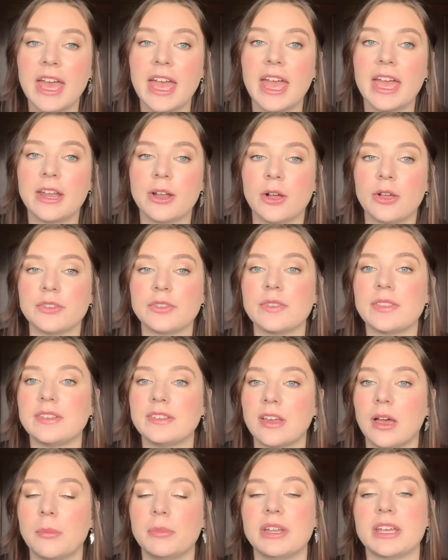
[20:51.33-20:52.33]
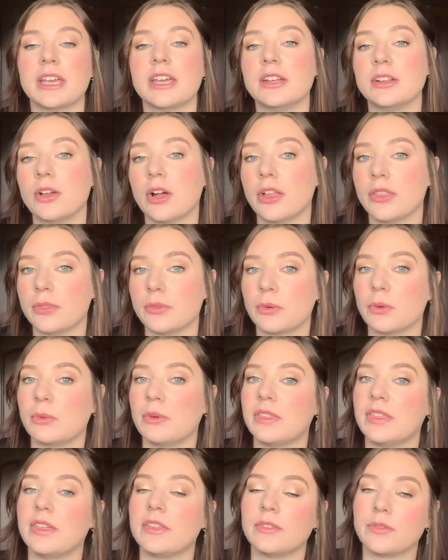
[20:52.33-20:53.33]
and also that Dominic had gone through it
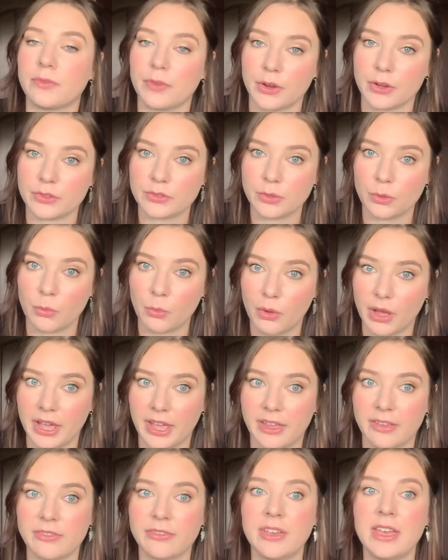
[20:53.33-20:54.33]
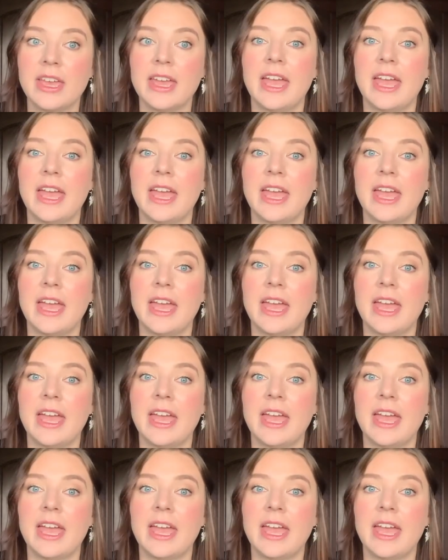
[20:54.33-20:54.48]
with his first wife